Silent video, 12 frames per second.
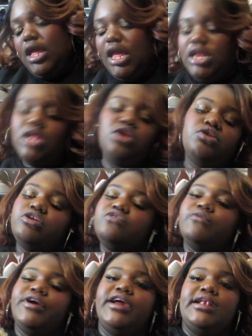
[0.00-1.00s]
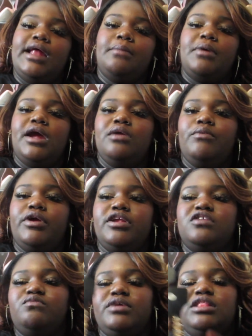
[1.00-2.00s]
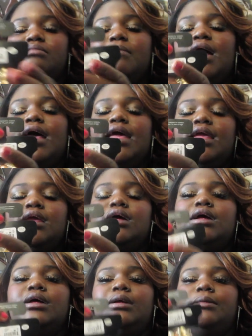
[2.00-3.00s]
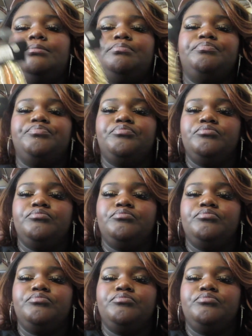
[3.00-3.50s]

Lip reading: And then you just wear it, and I'll probably wear this with my